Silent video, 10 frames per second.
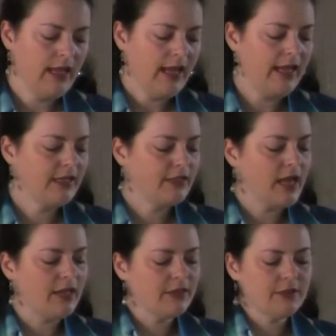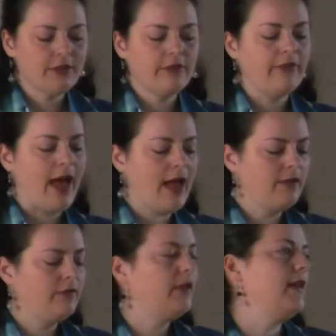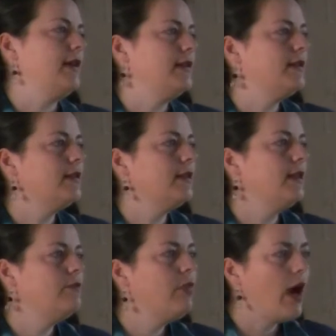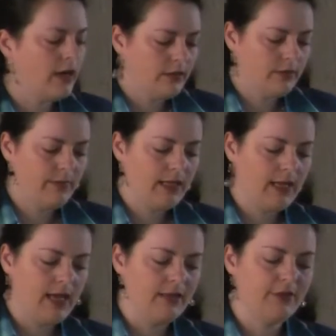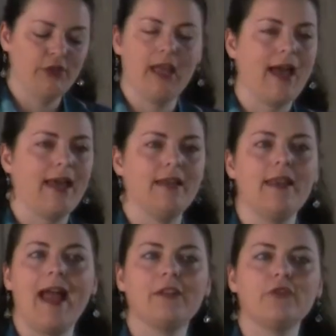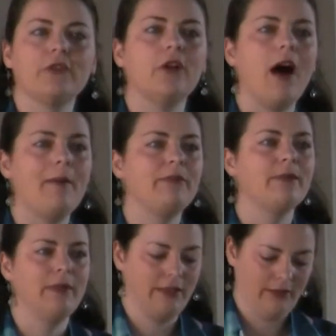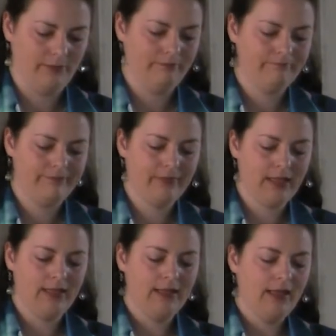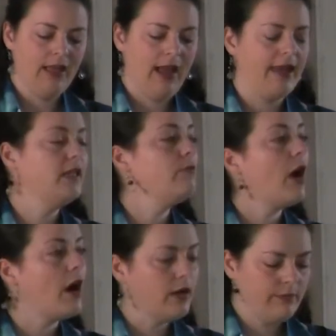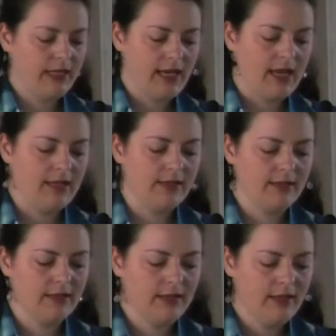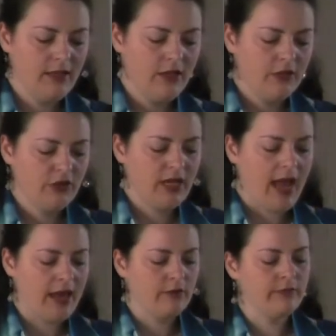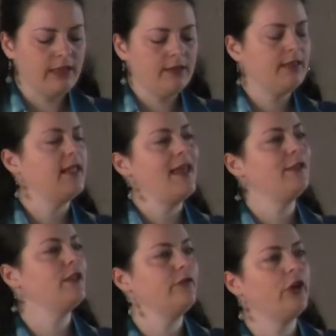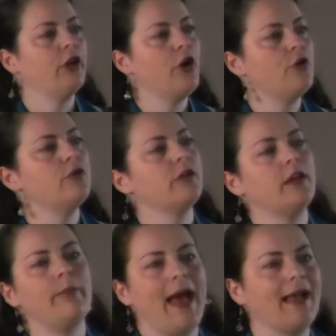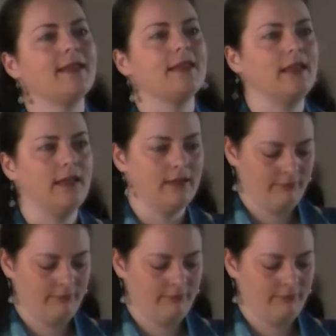Anastasia survived this in part because she had a natural optimism, and in part because she had a real sense of her own capacity.